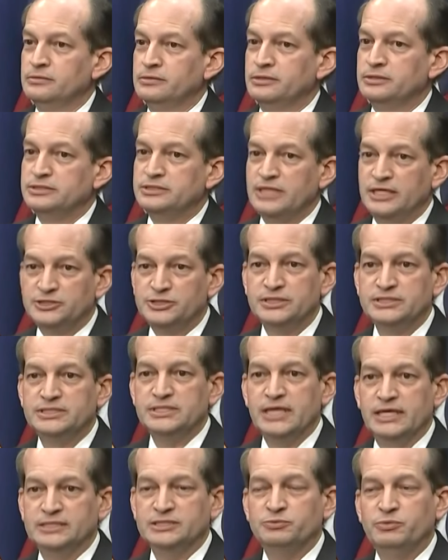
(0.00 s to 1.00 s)
such as
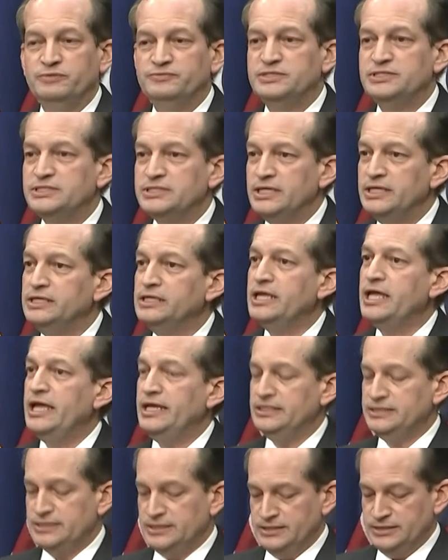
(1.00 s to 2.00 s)
this. We've seen
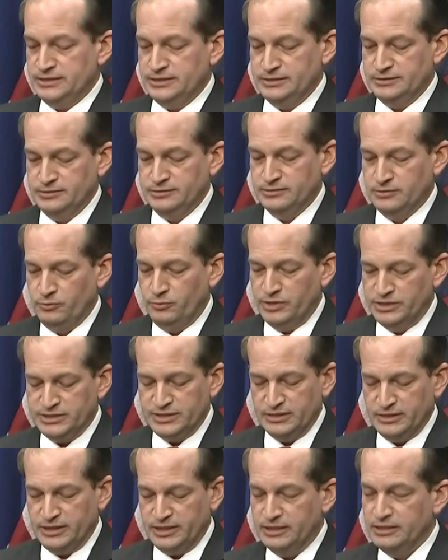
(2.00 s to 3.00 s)
cases
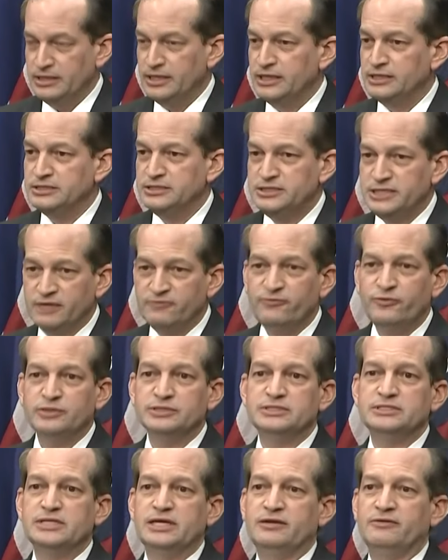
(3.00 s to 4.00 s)
recently, different
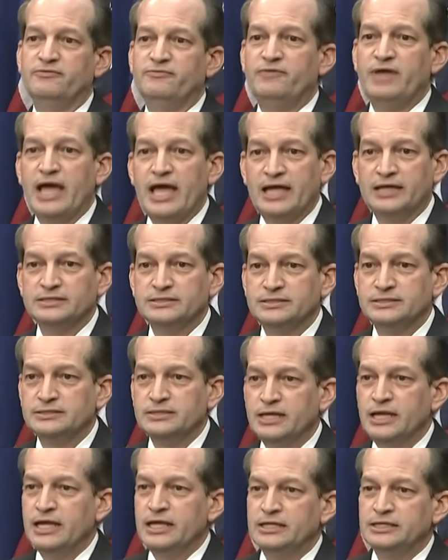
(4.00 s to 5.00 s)
set of facts,
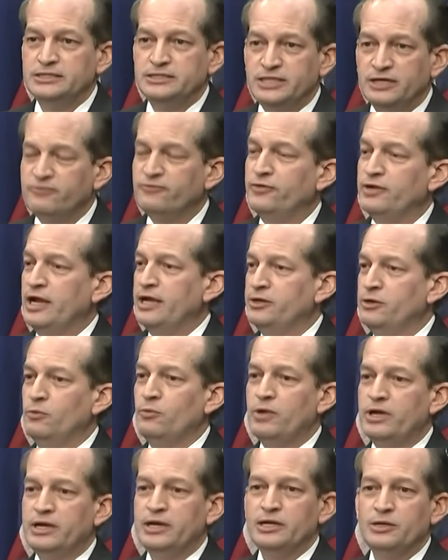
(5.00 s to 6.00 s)
different. I don't
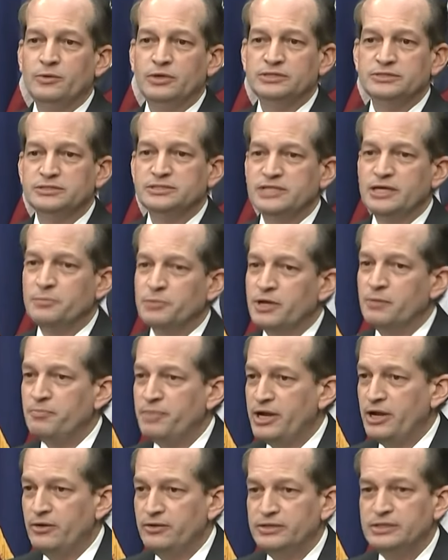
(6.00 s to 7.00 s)
want anyone to see I'm
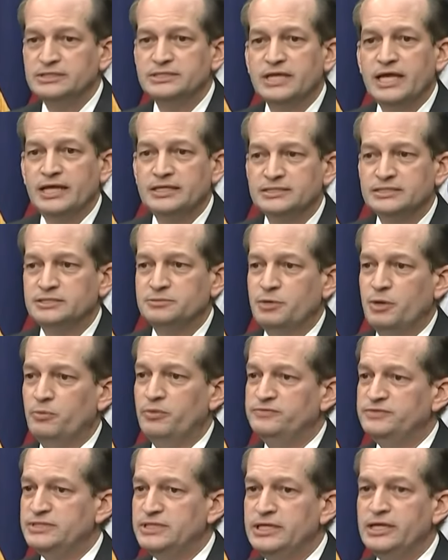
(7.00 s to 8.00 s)
comparing these cases, but
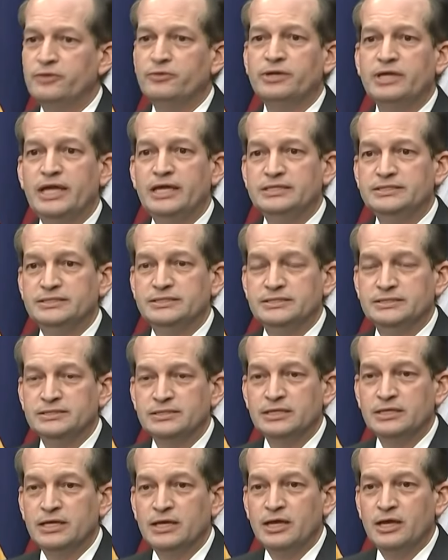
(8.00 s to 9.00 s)
we've seen other cases
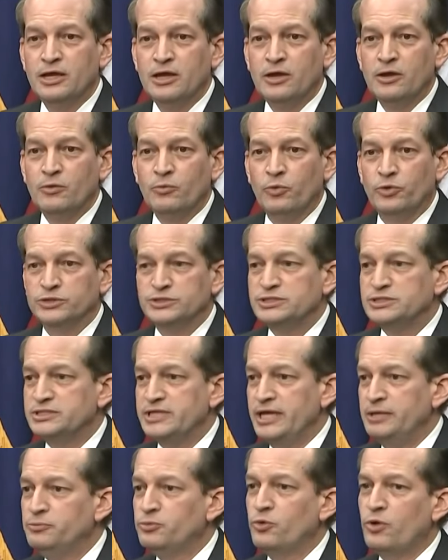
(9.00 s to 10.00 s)
where
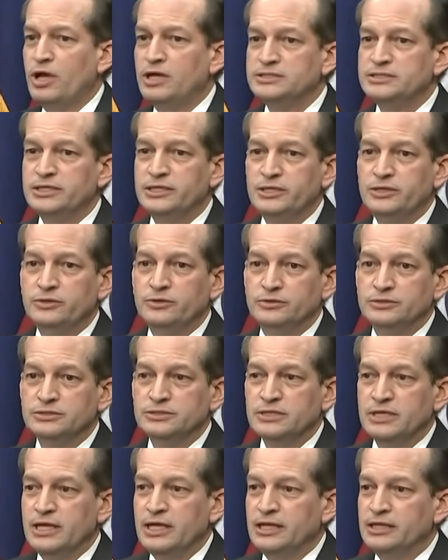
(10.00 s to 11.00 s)
state prosecutors
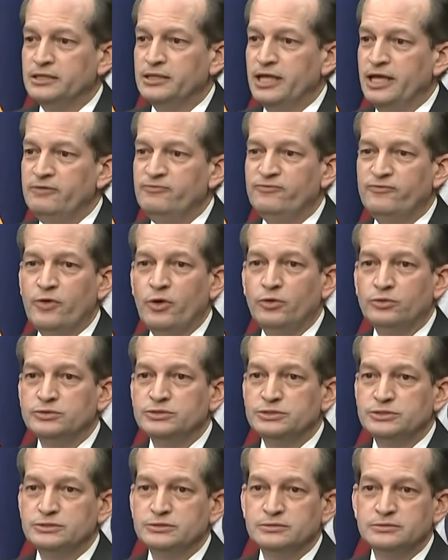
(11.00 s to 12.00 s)
let
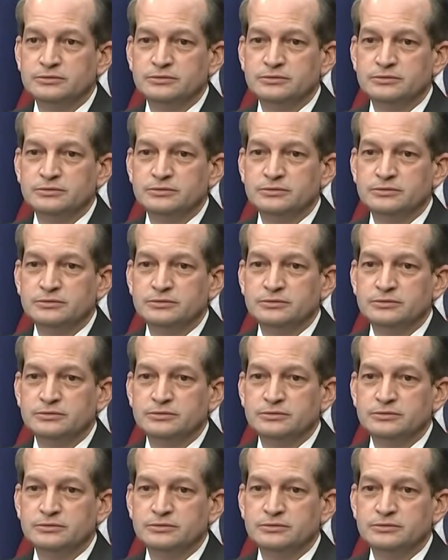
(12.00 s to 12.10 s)
folks